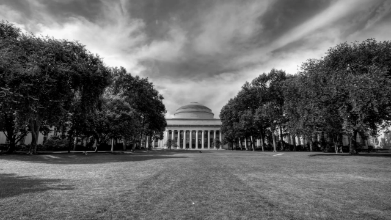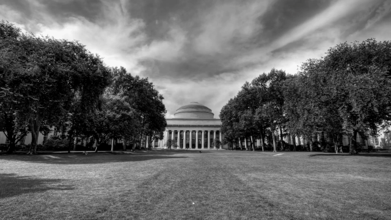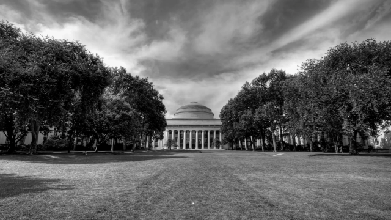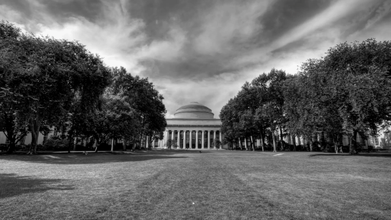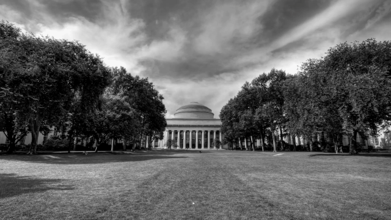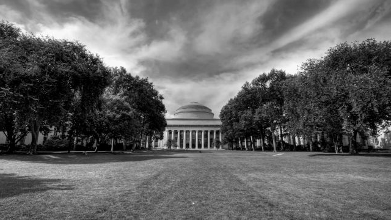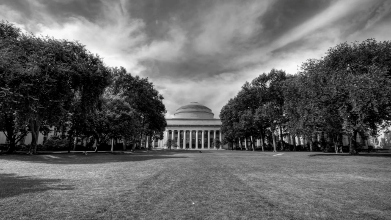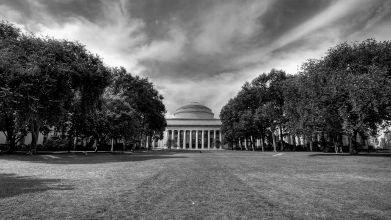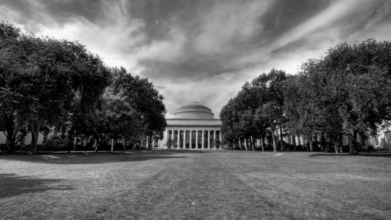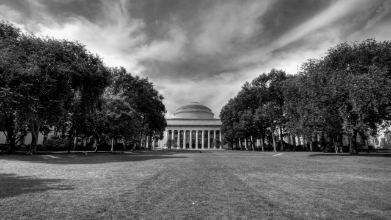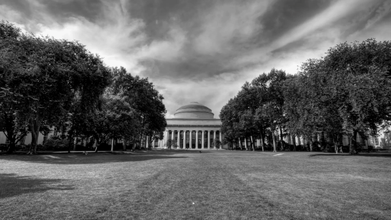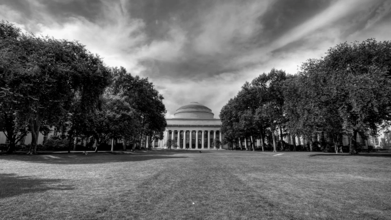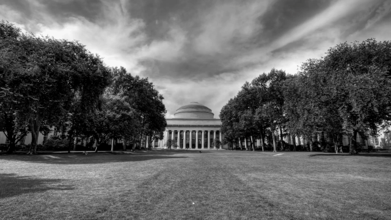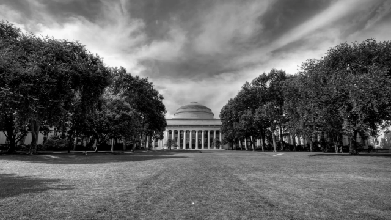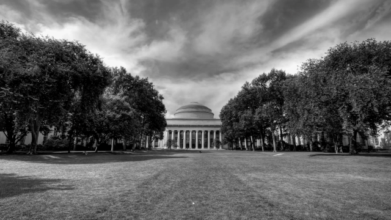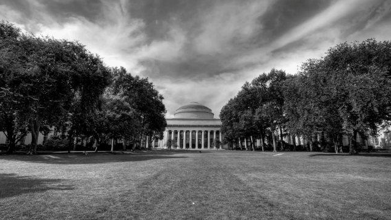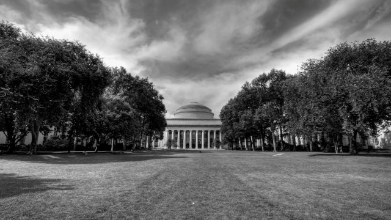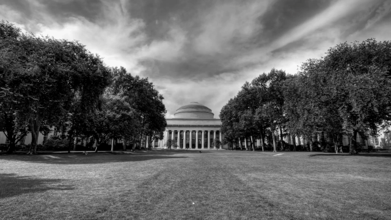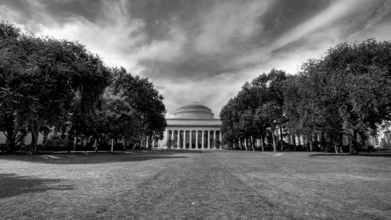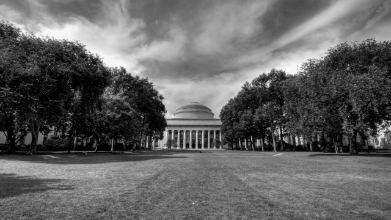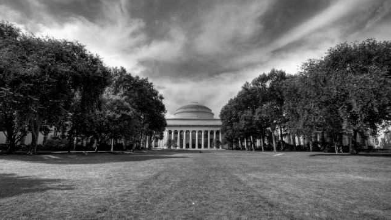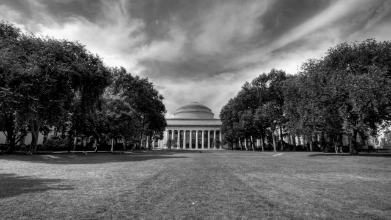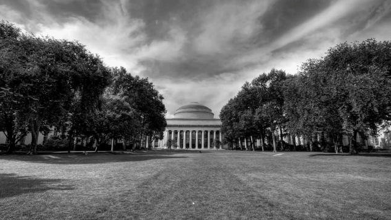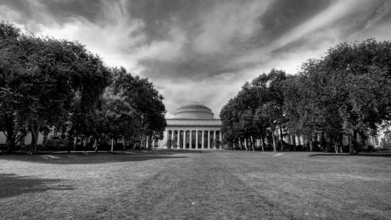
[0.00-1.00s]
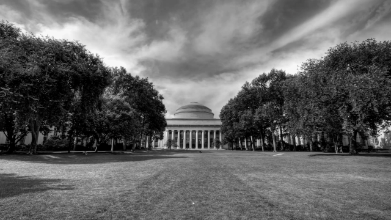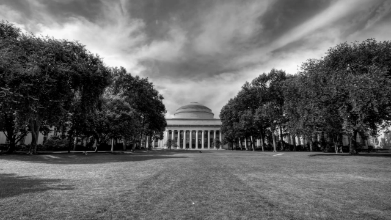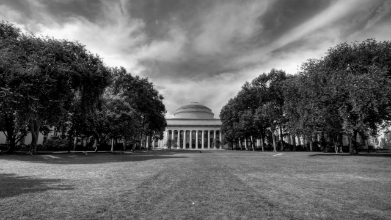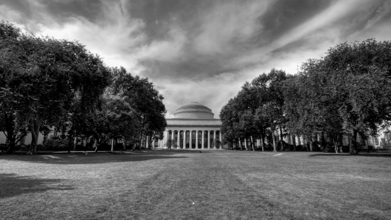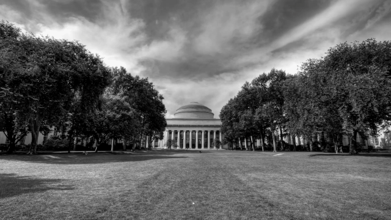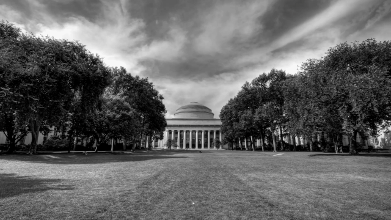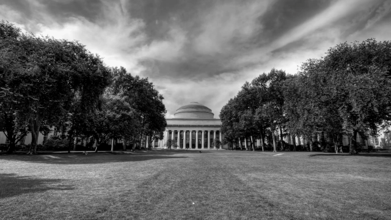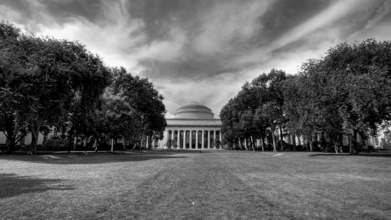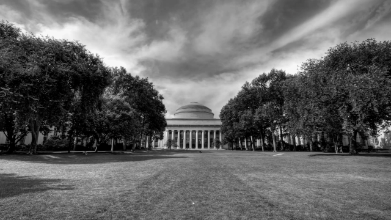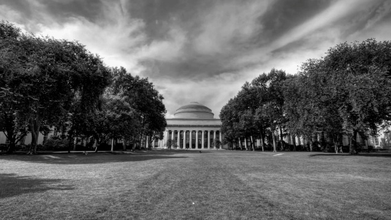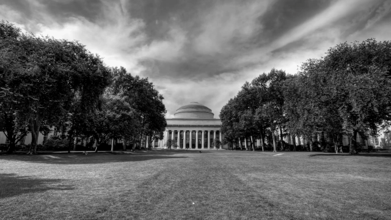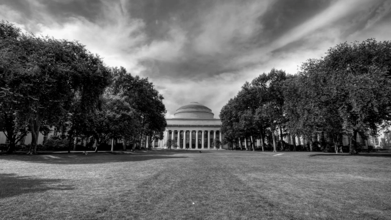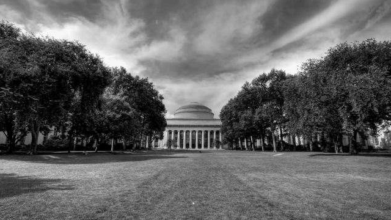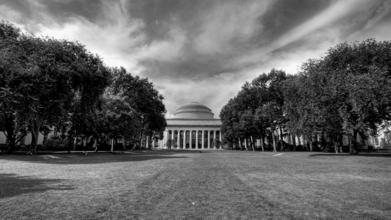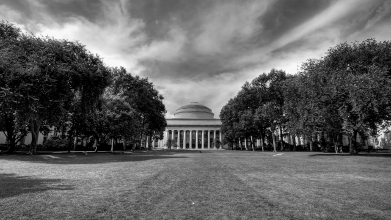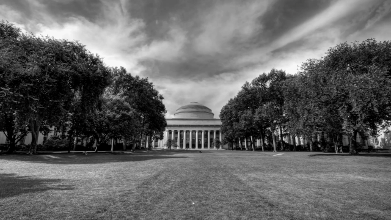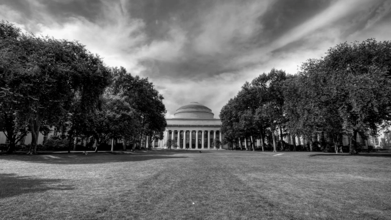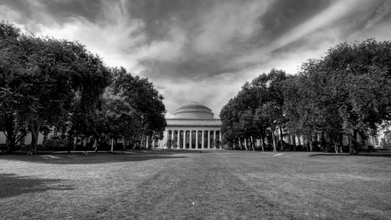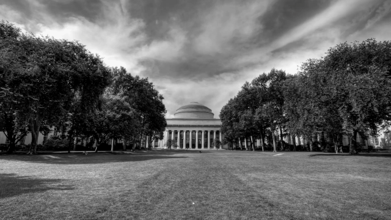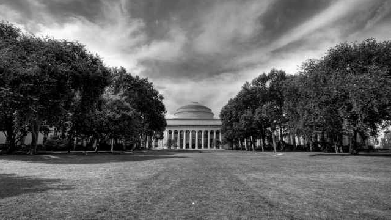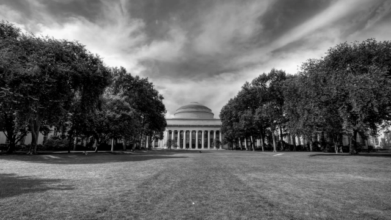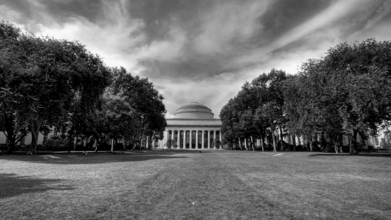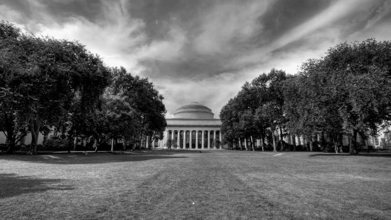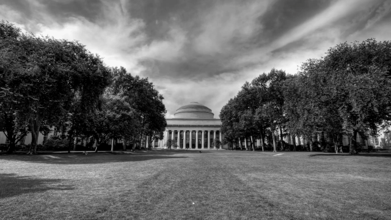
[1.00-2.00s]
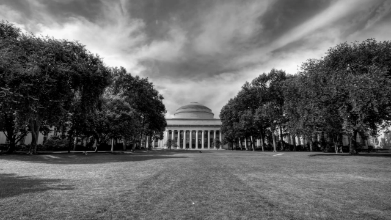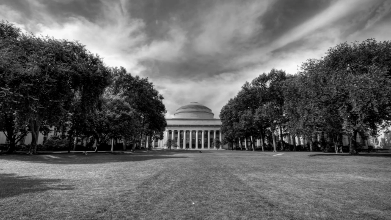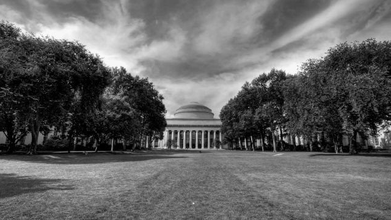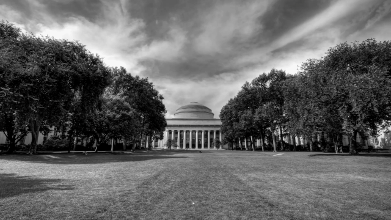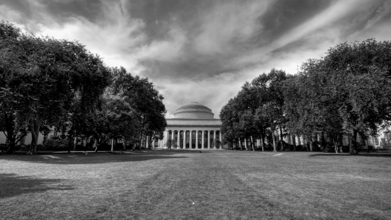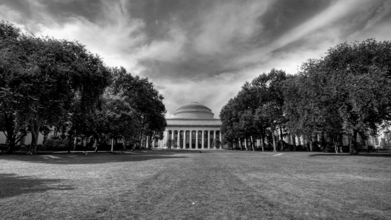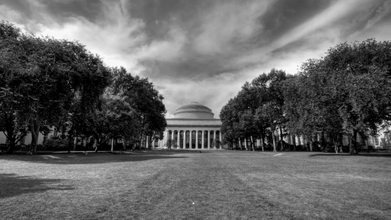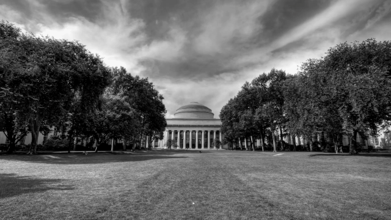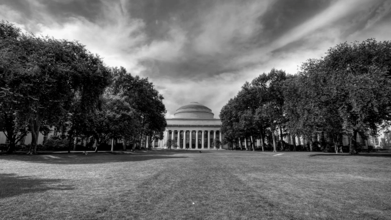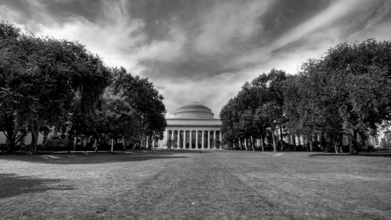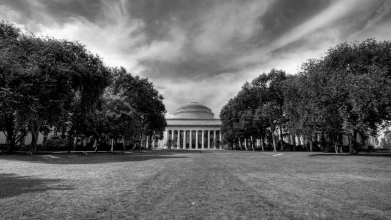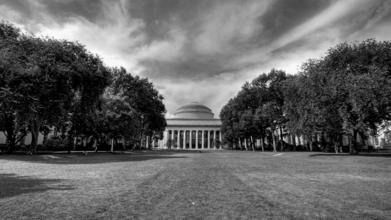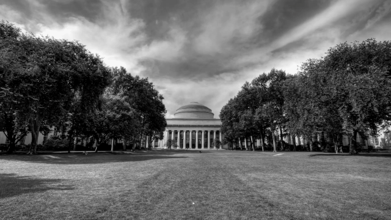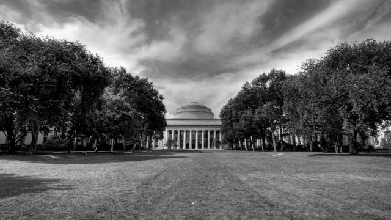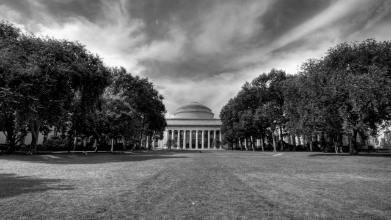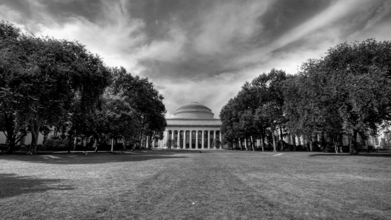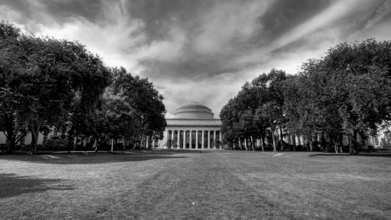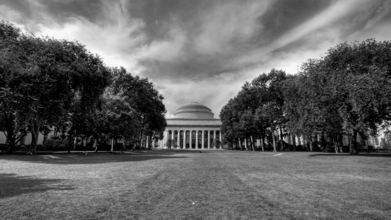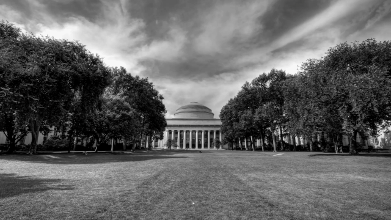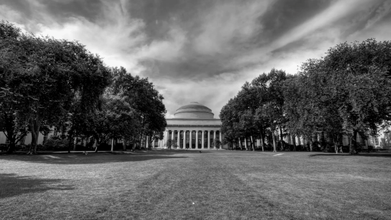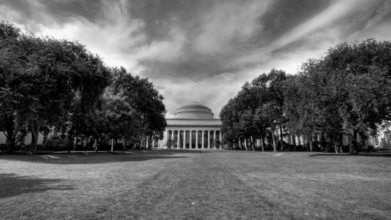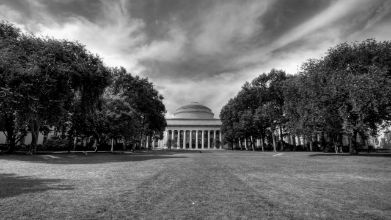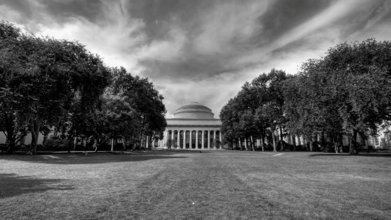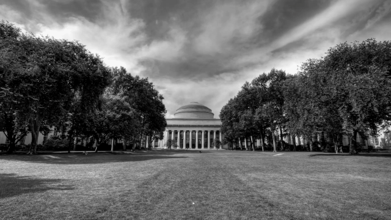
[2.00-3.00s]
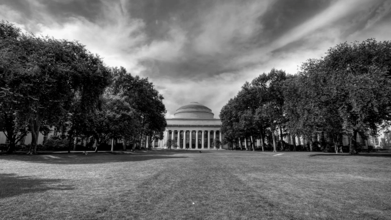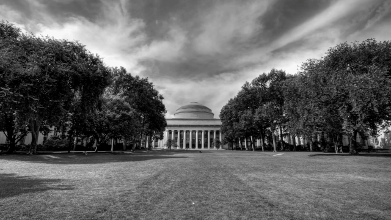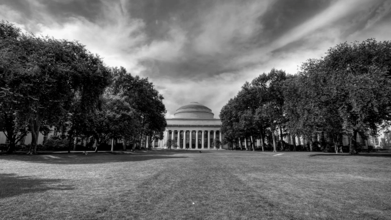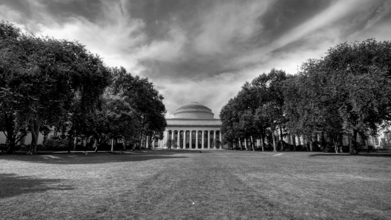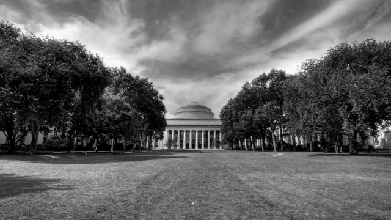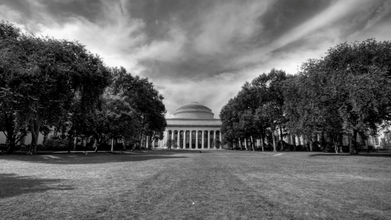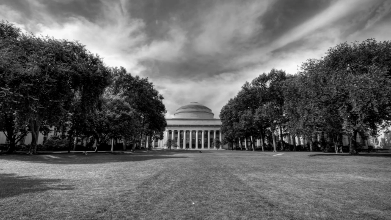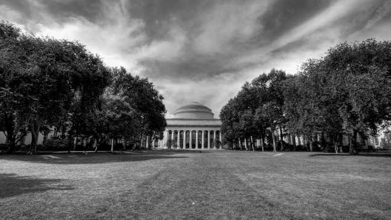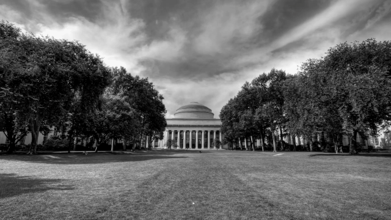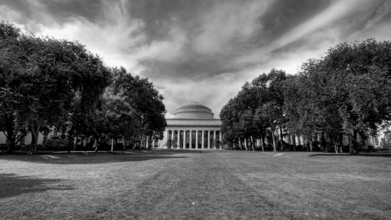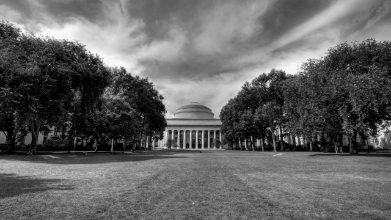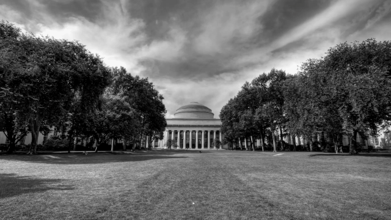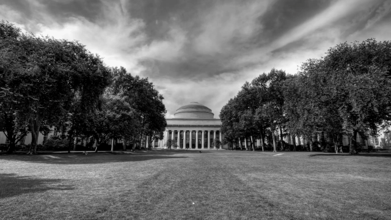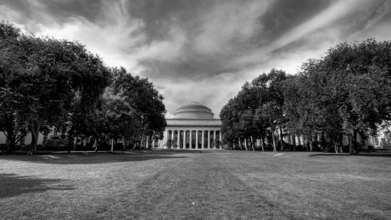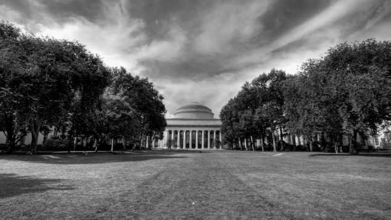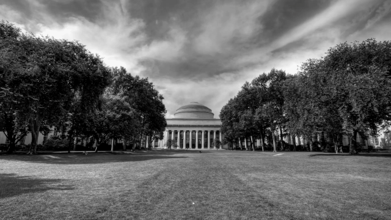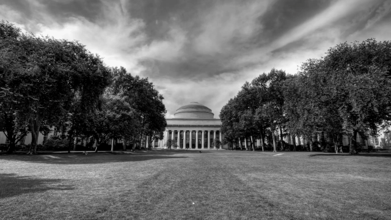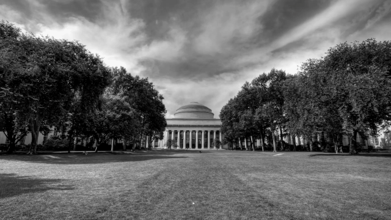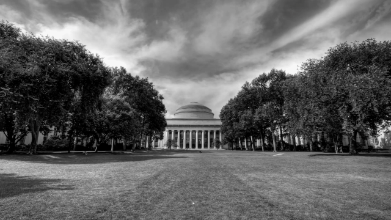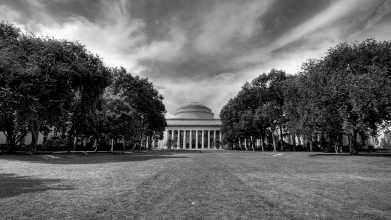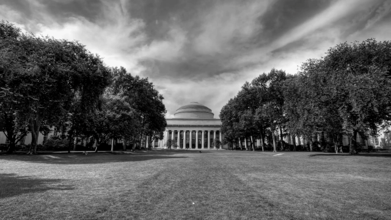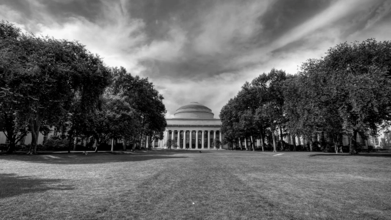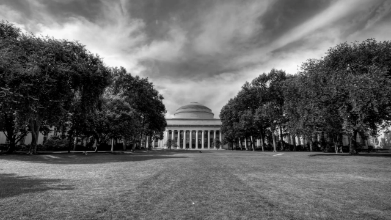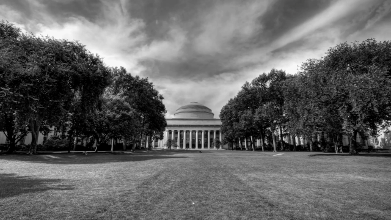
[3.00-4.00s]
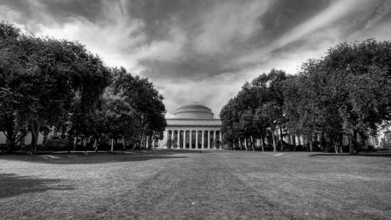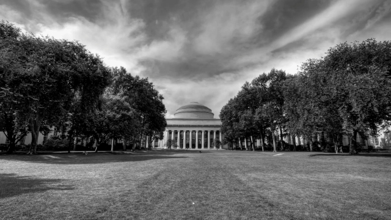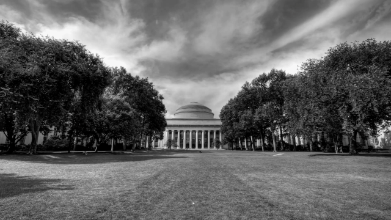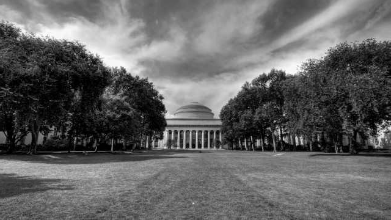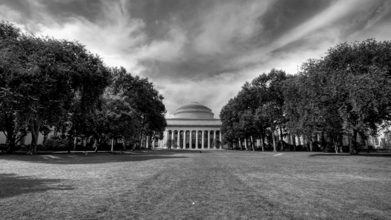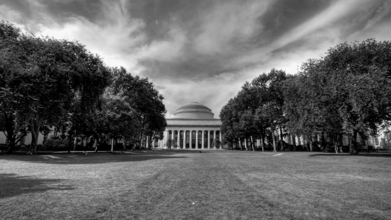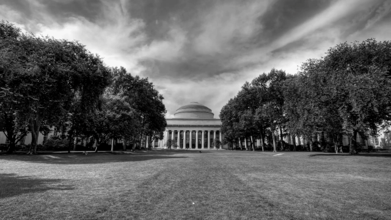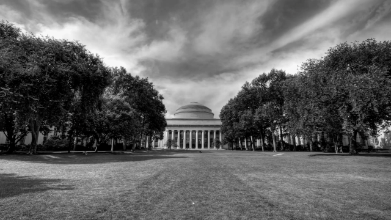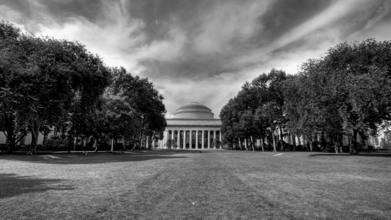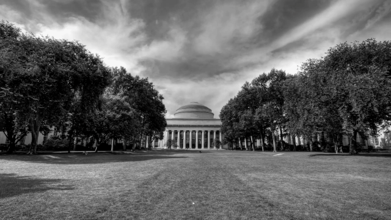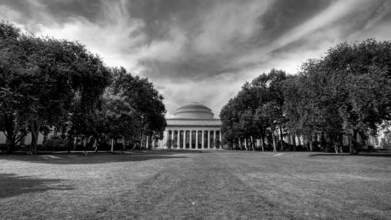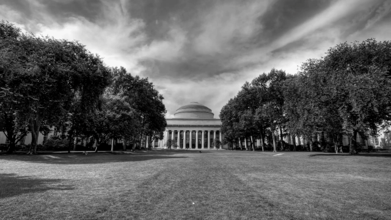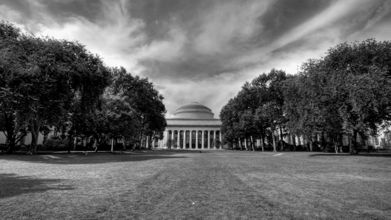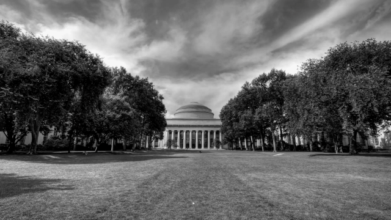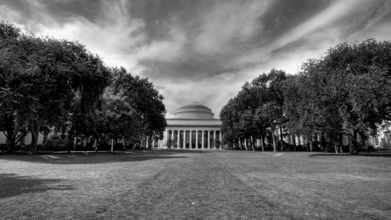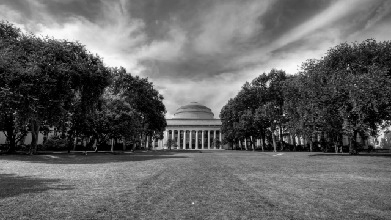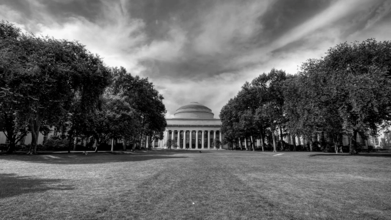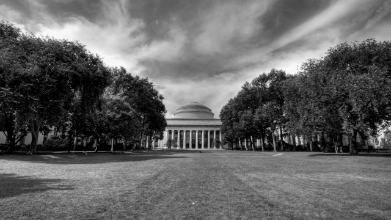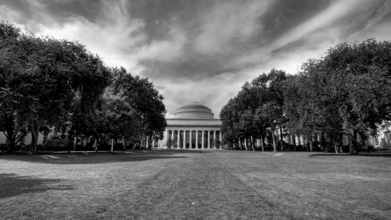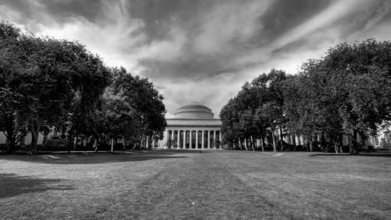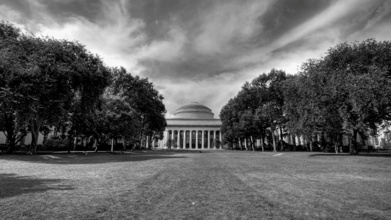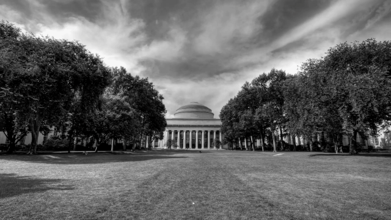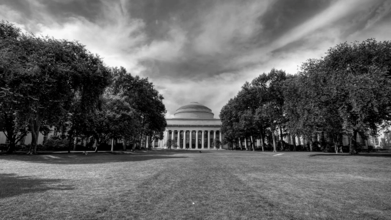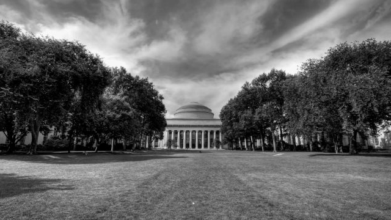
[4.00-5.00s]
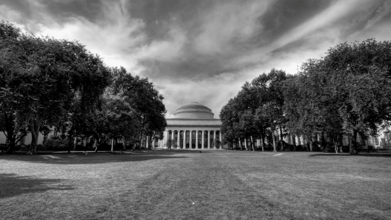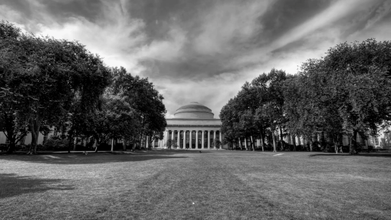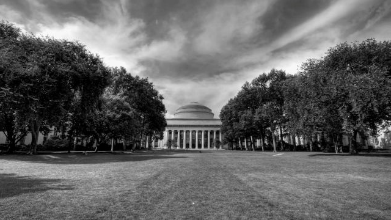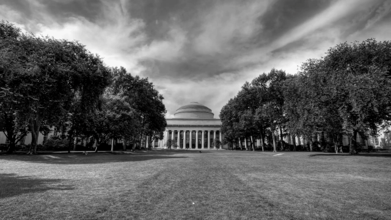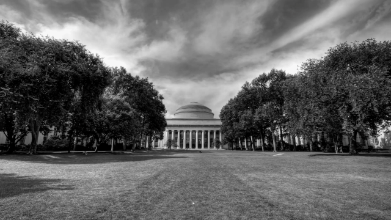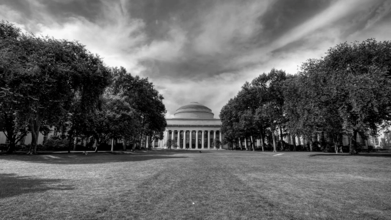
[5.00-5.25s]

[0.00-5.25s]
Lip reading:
(no speaker visible)